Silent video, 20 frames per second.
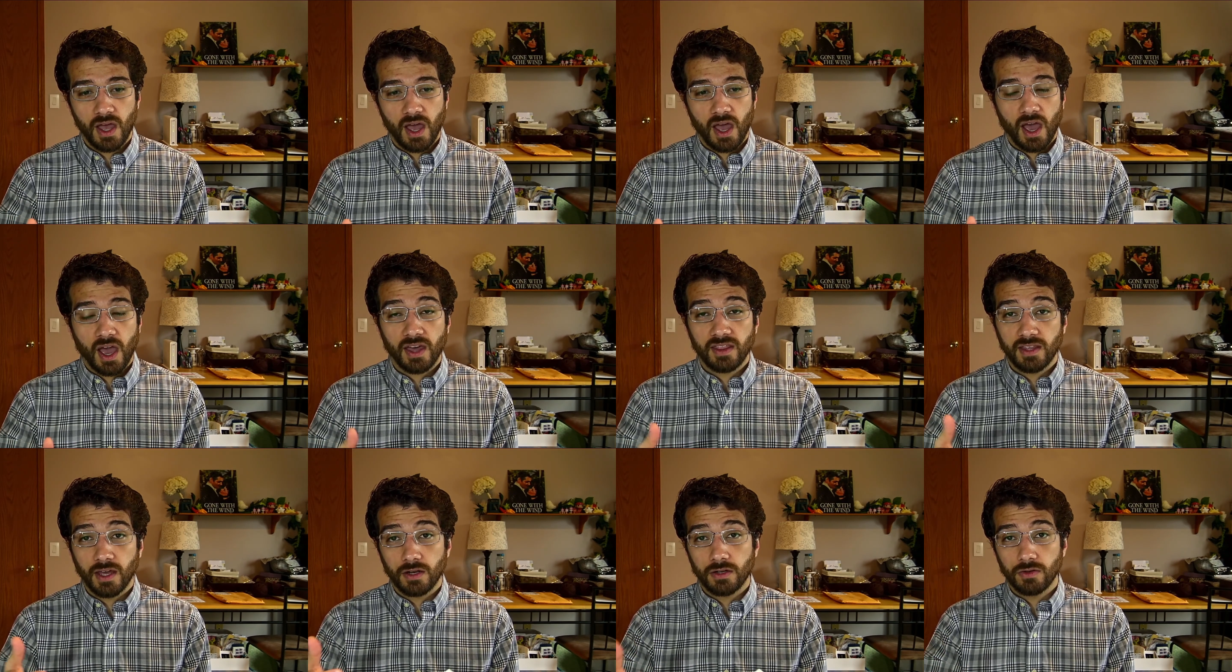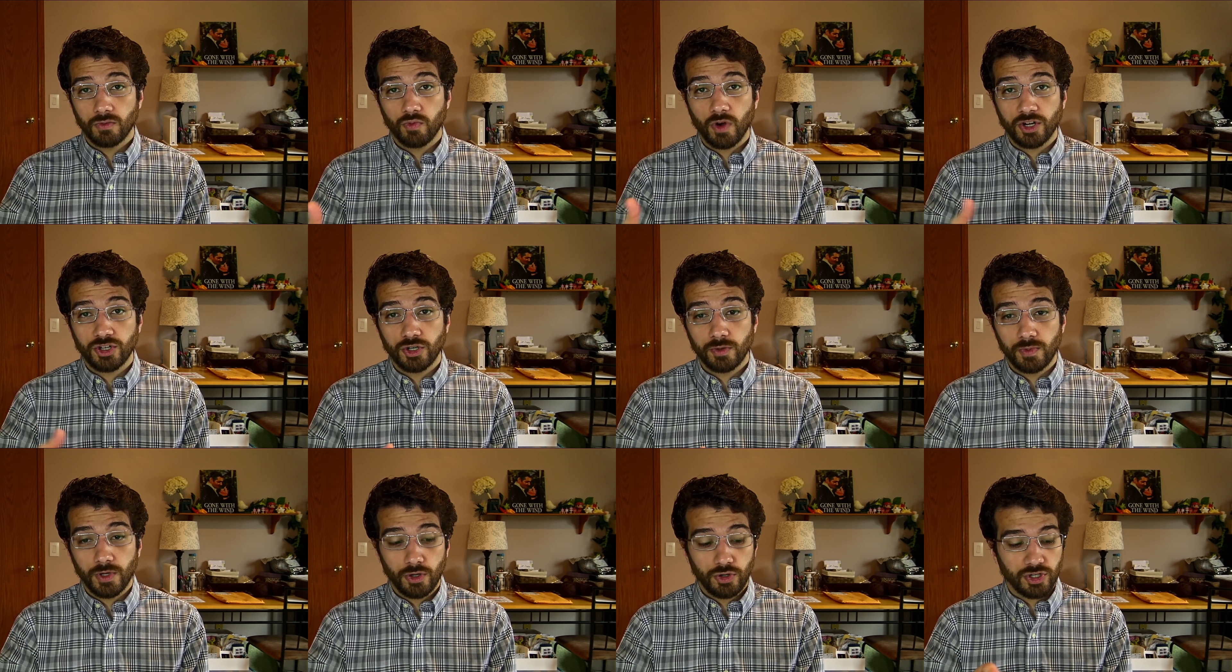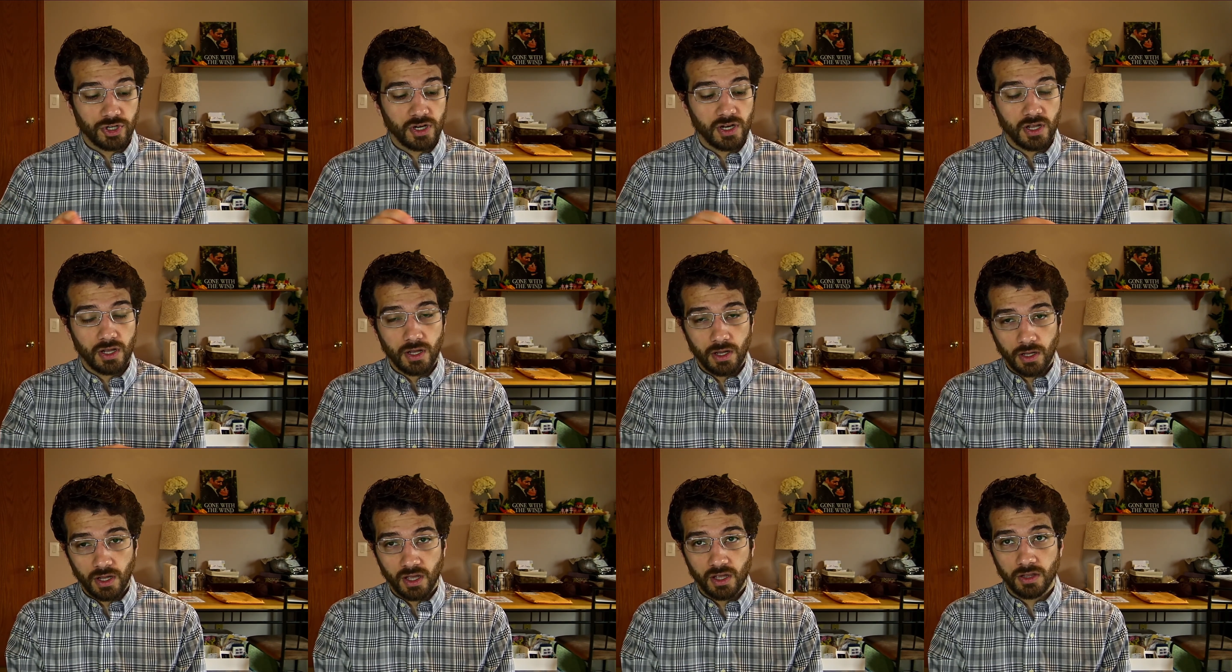and that retribution
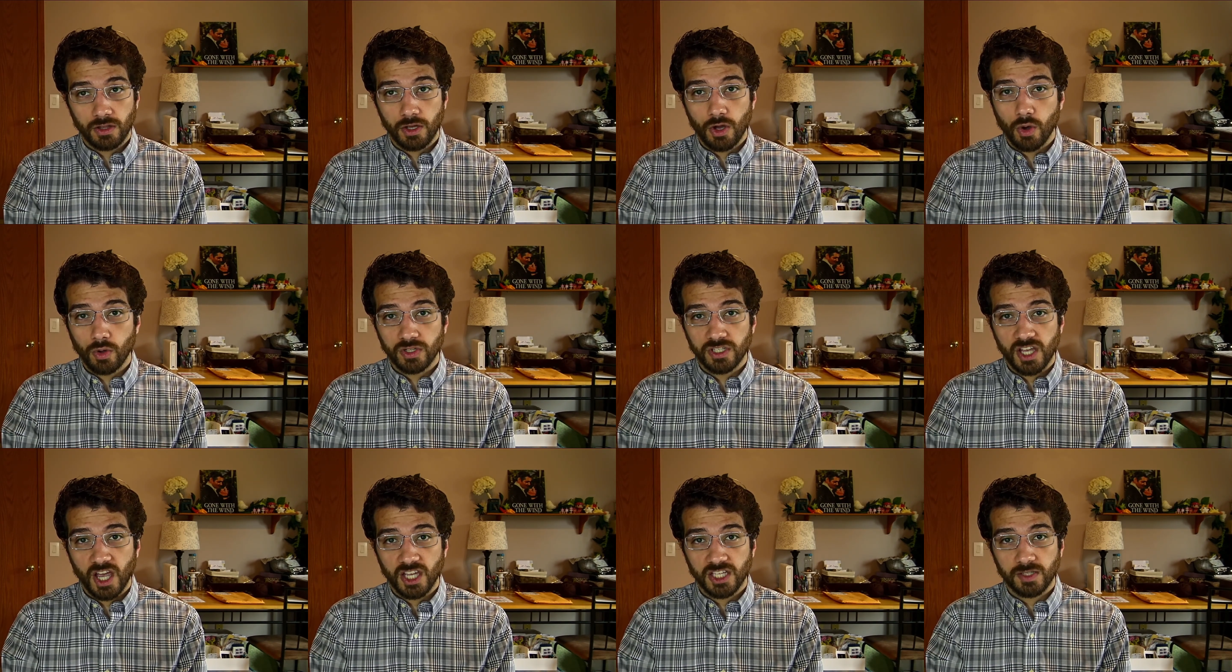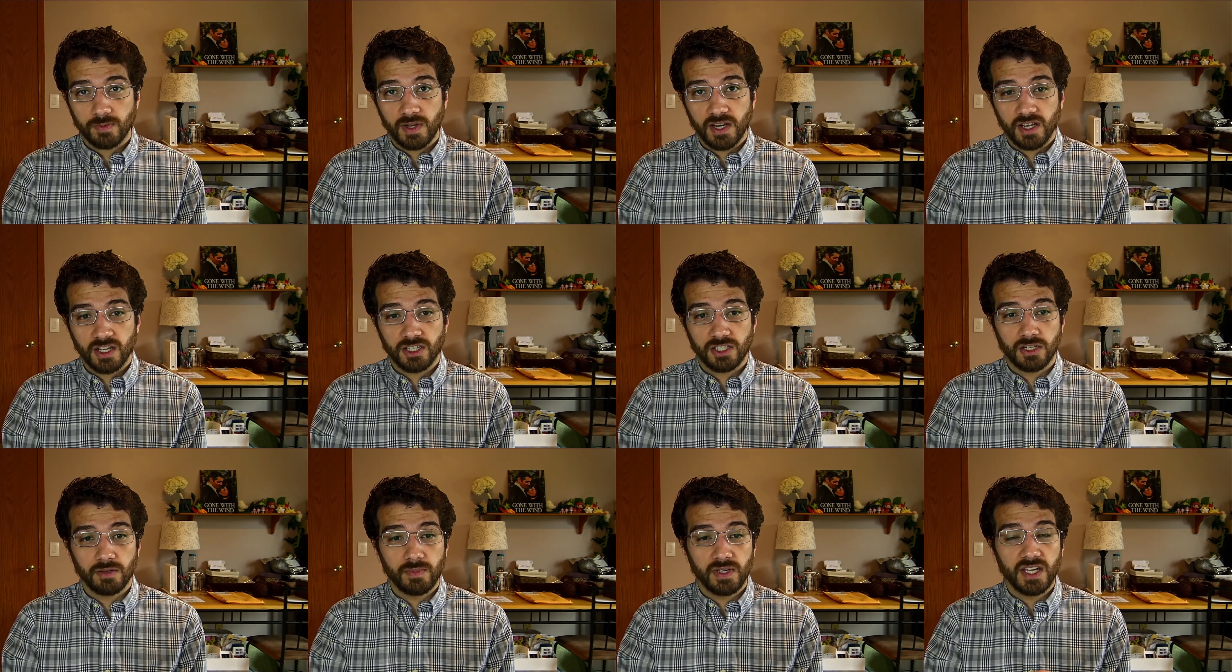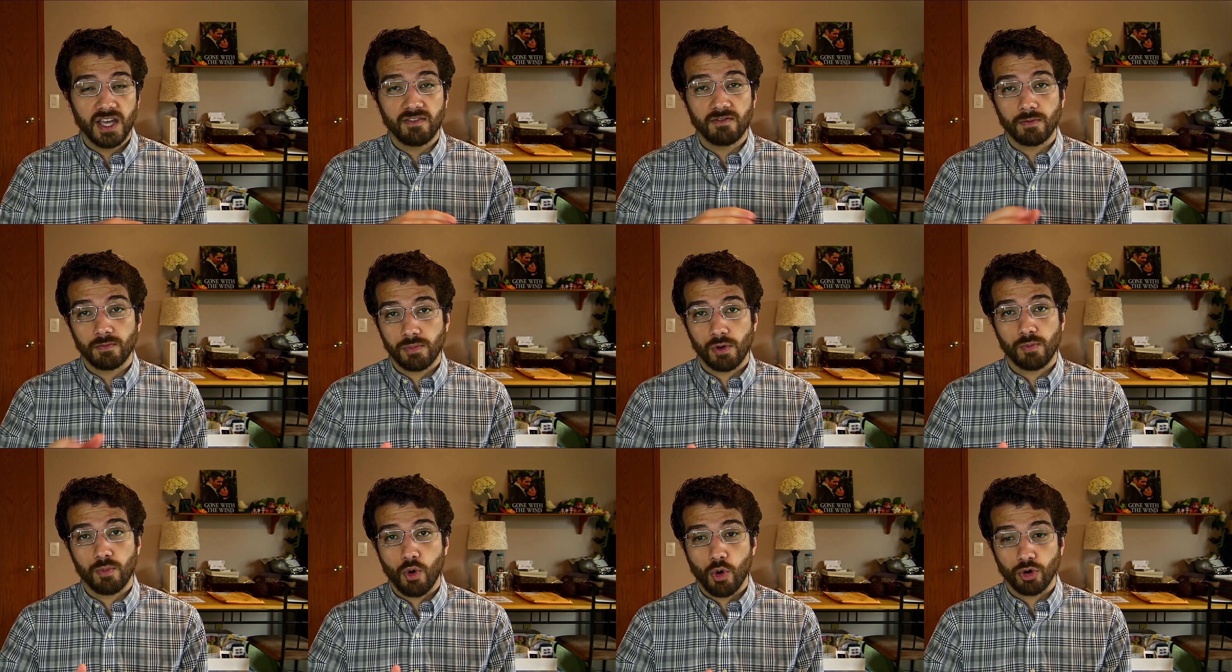in the Old Testament is to be given
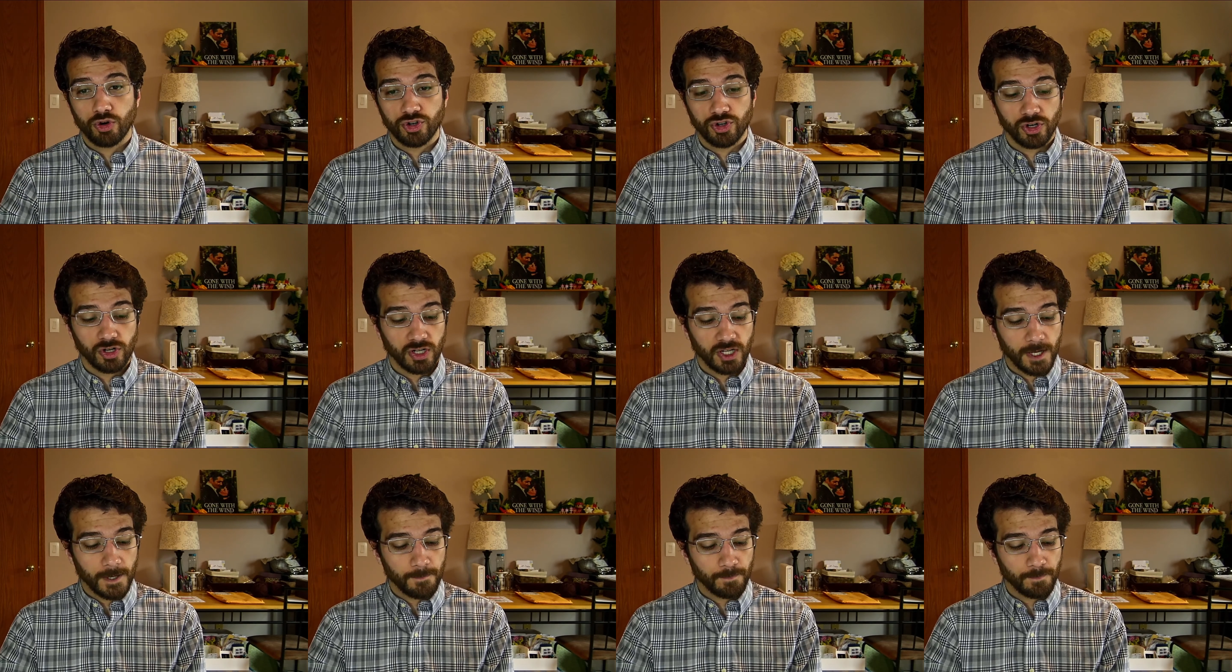proportionally.